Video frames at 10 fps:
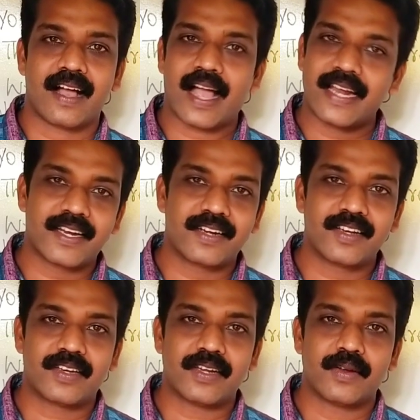
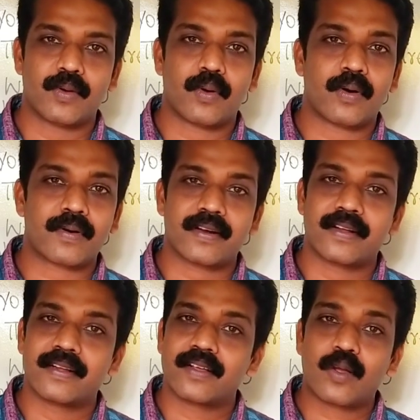identity or
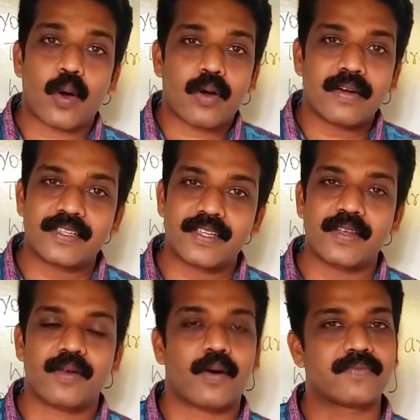
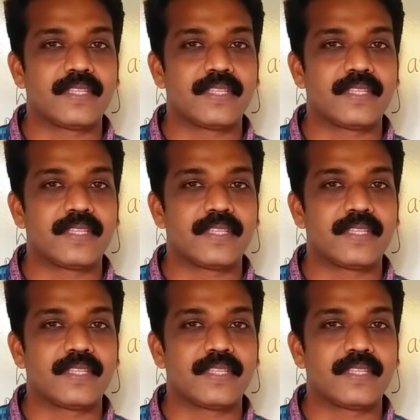quality of